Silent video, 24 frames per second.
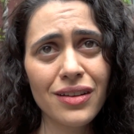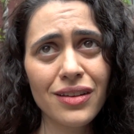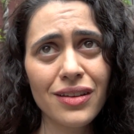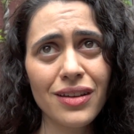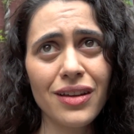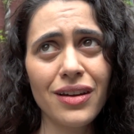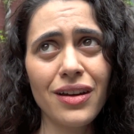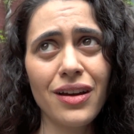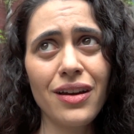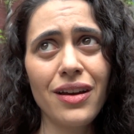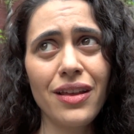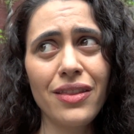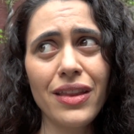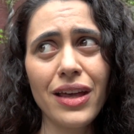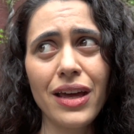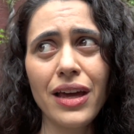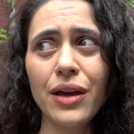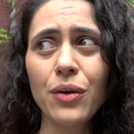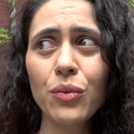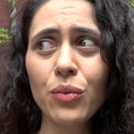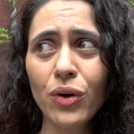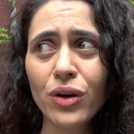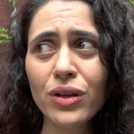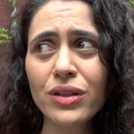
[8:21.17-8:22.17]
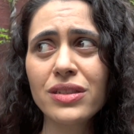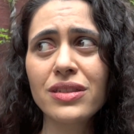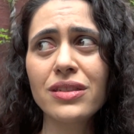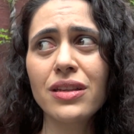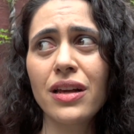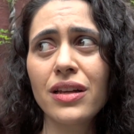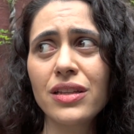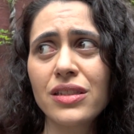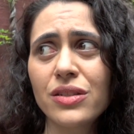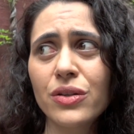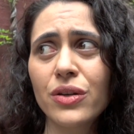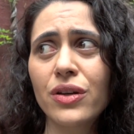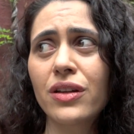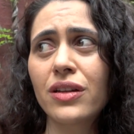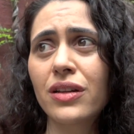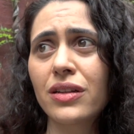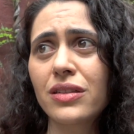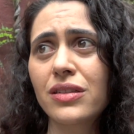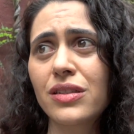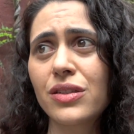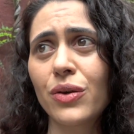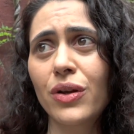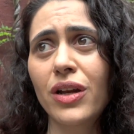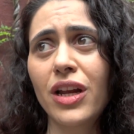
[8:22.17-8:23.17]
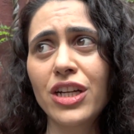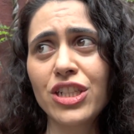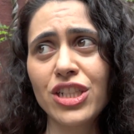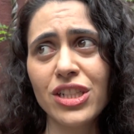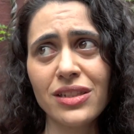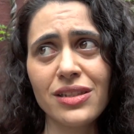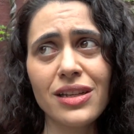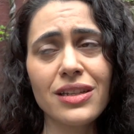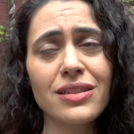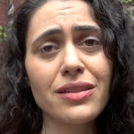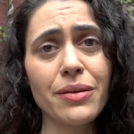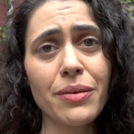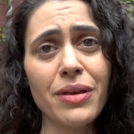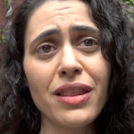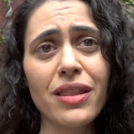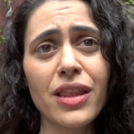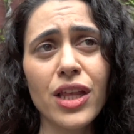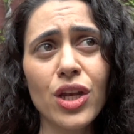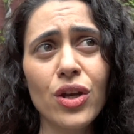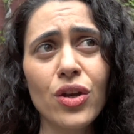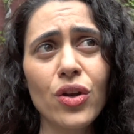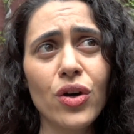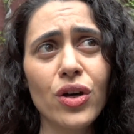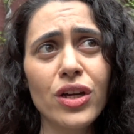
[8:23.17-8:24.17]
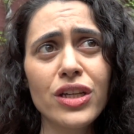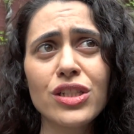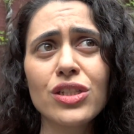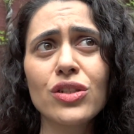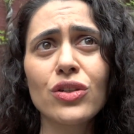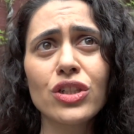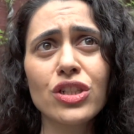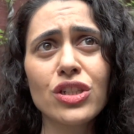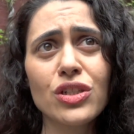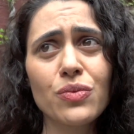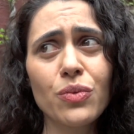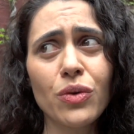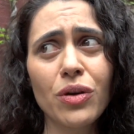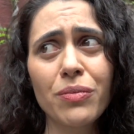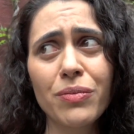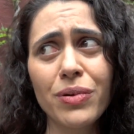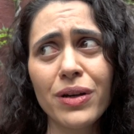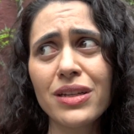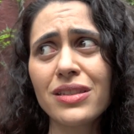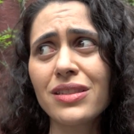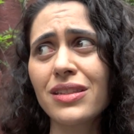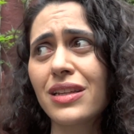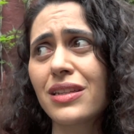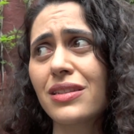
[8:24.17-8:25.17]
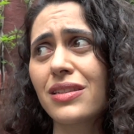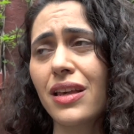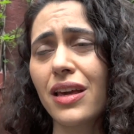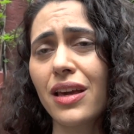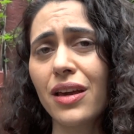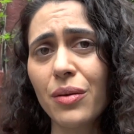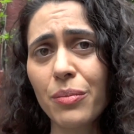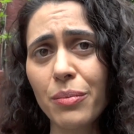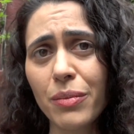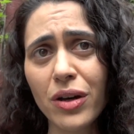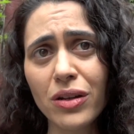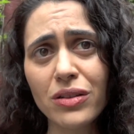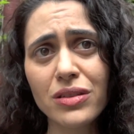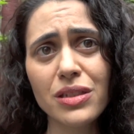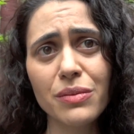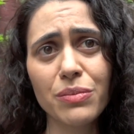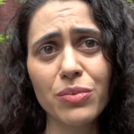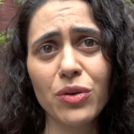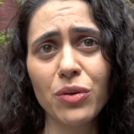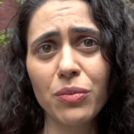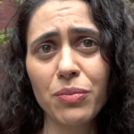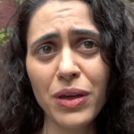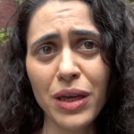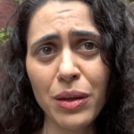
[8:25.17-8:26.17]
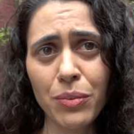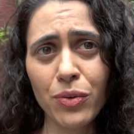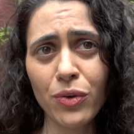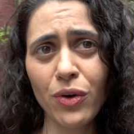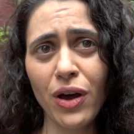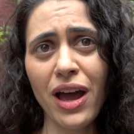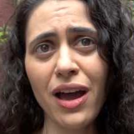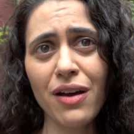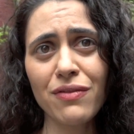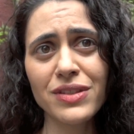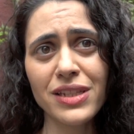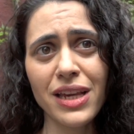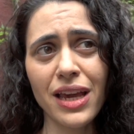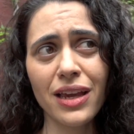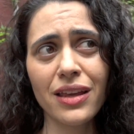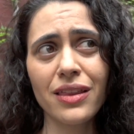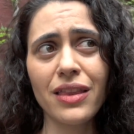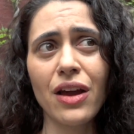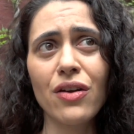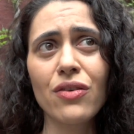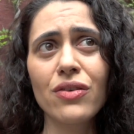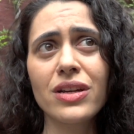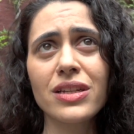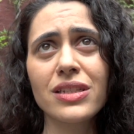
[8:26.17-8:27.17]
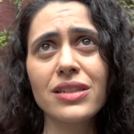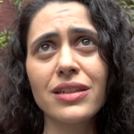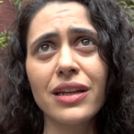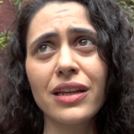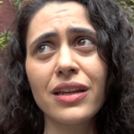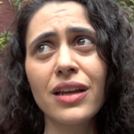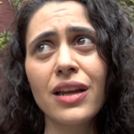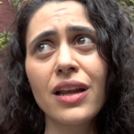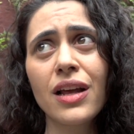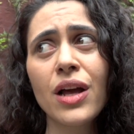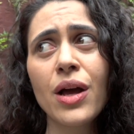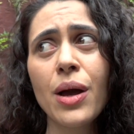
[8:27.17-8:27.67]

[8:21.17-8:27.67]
and that it was to a large extent something that it's not just one person, it's like multiple people have taken that risk, and